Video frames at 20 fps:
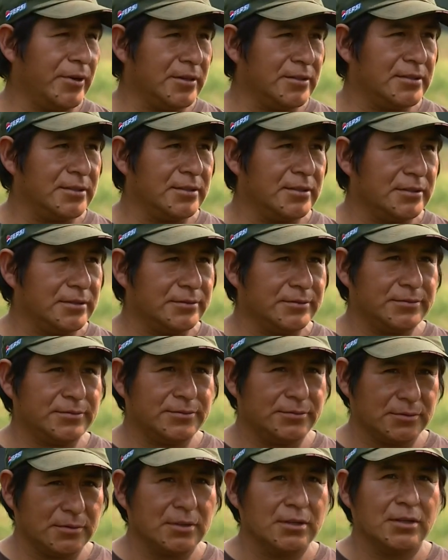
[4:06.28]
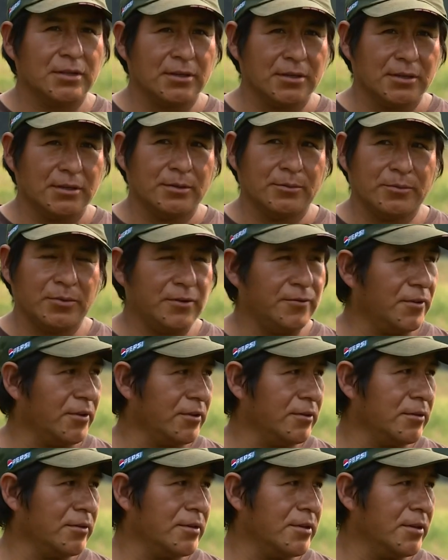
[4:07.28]
it, it feels really good
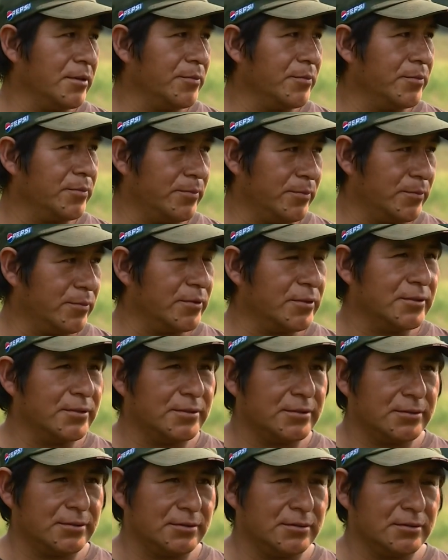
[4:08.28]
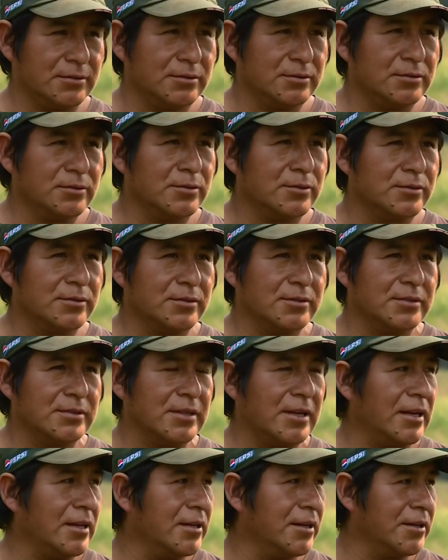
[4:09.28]
and it brings us a lot of joy and
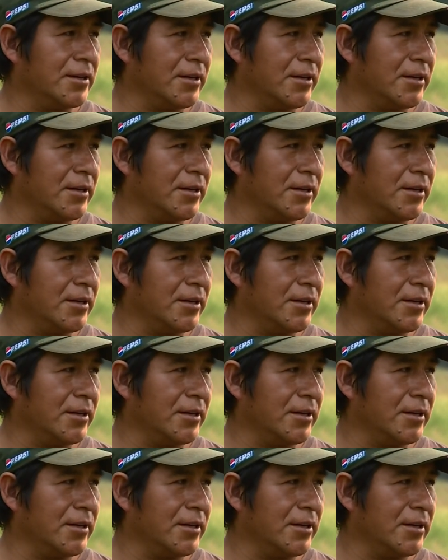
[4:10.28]
it's a good